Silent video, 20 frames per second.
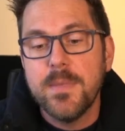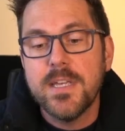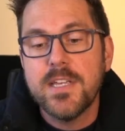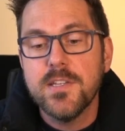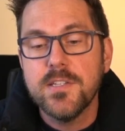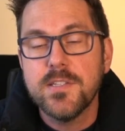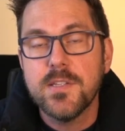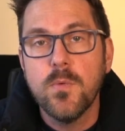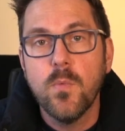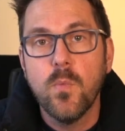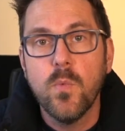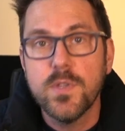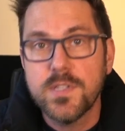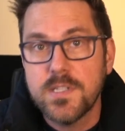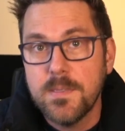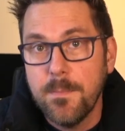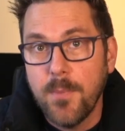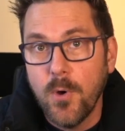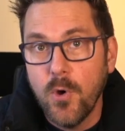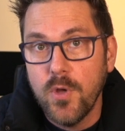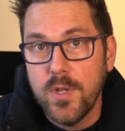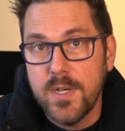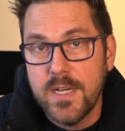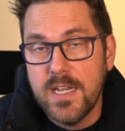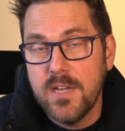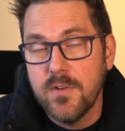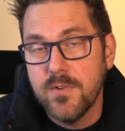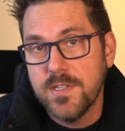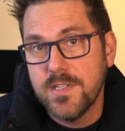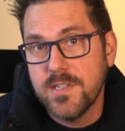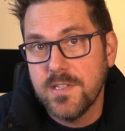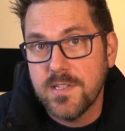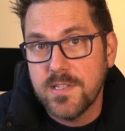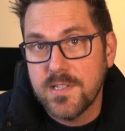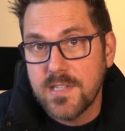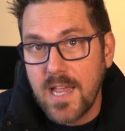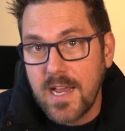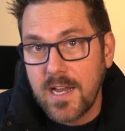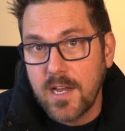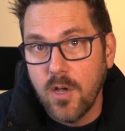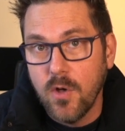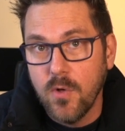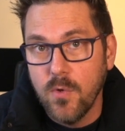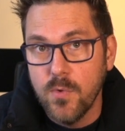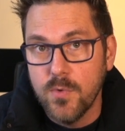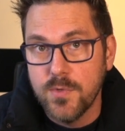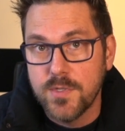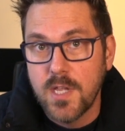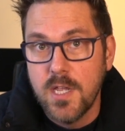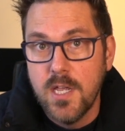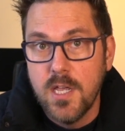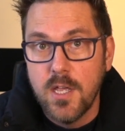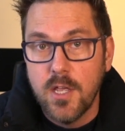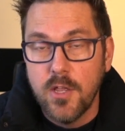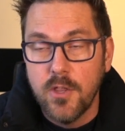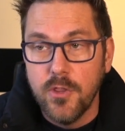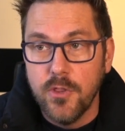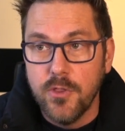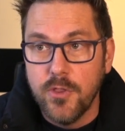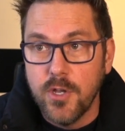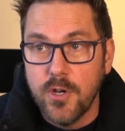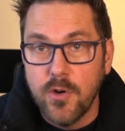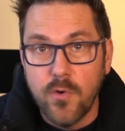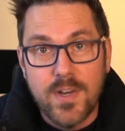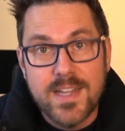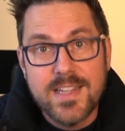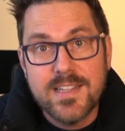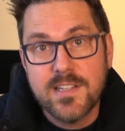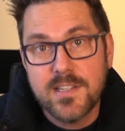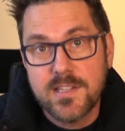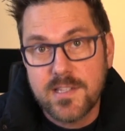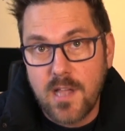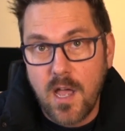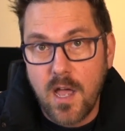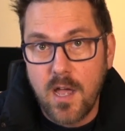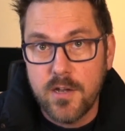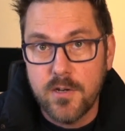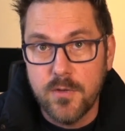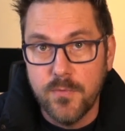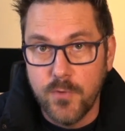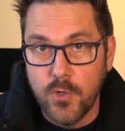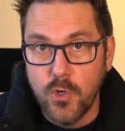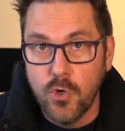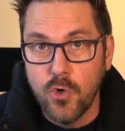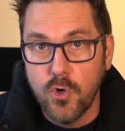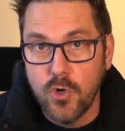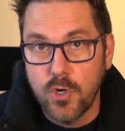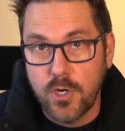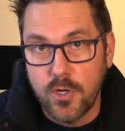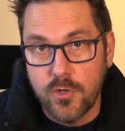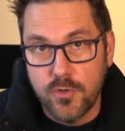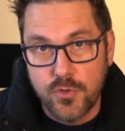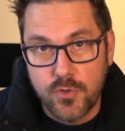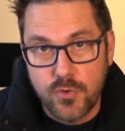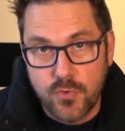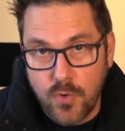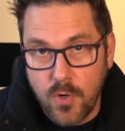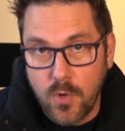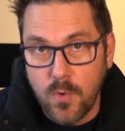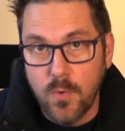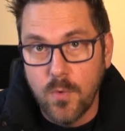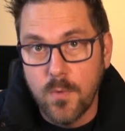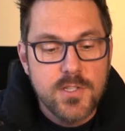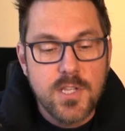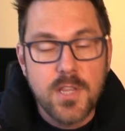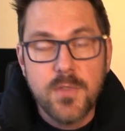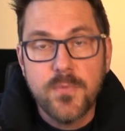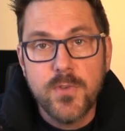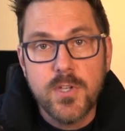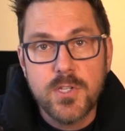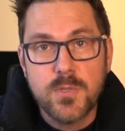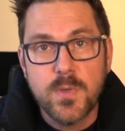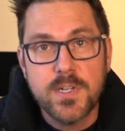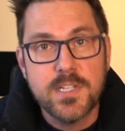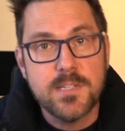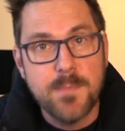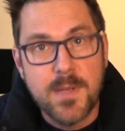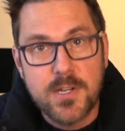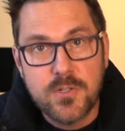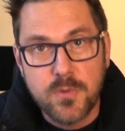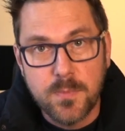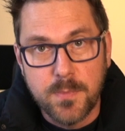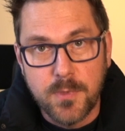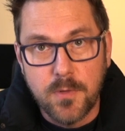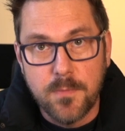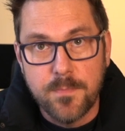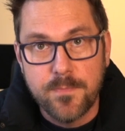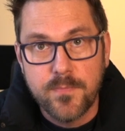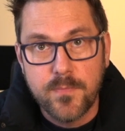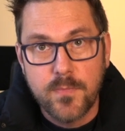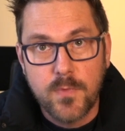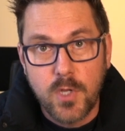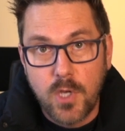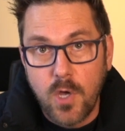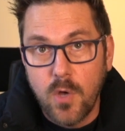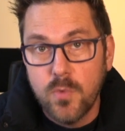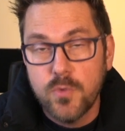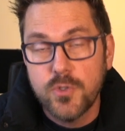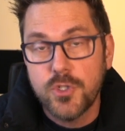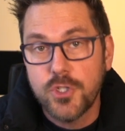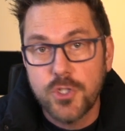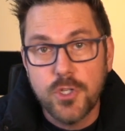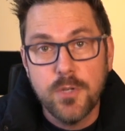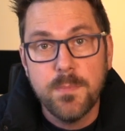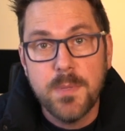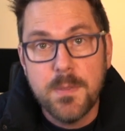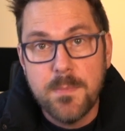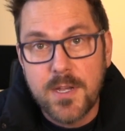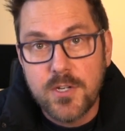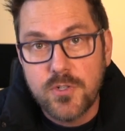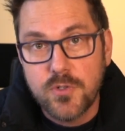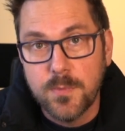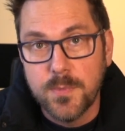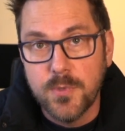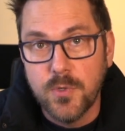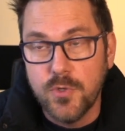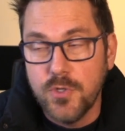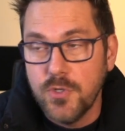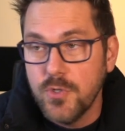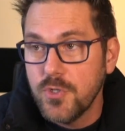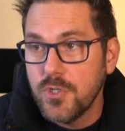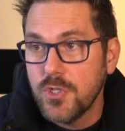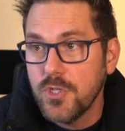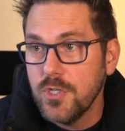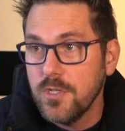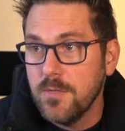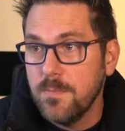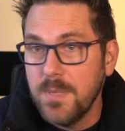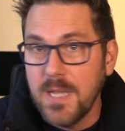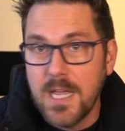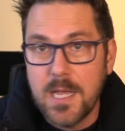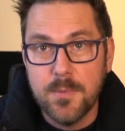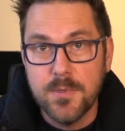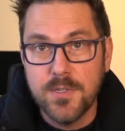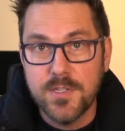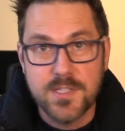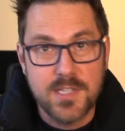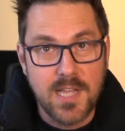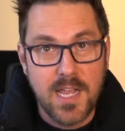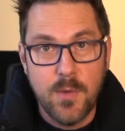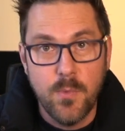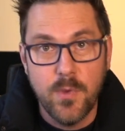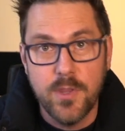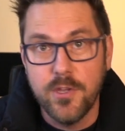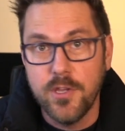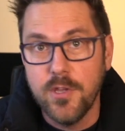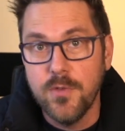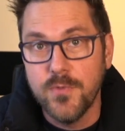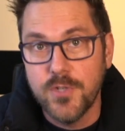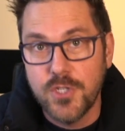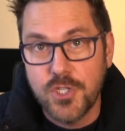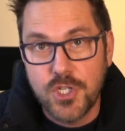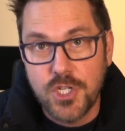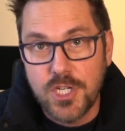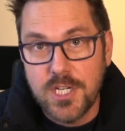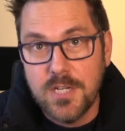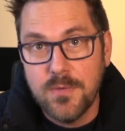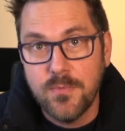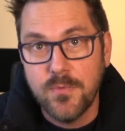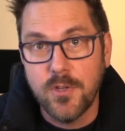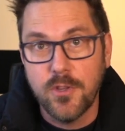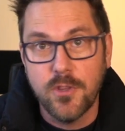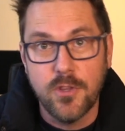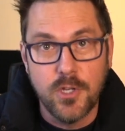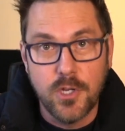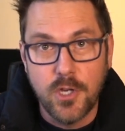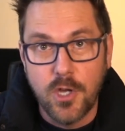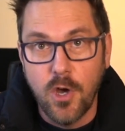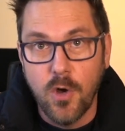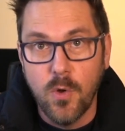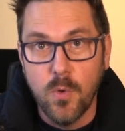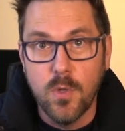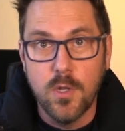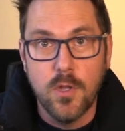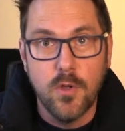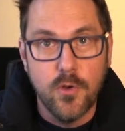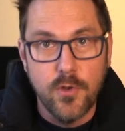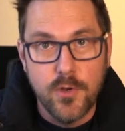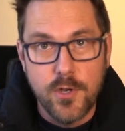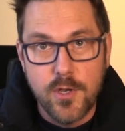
because what's important here is to set goals that are inside of your control. So the first one is measurable. Goals should be measurable. You should be able to say whether you've achieved the goal or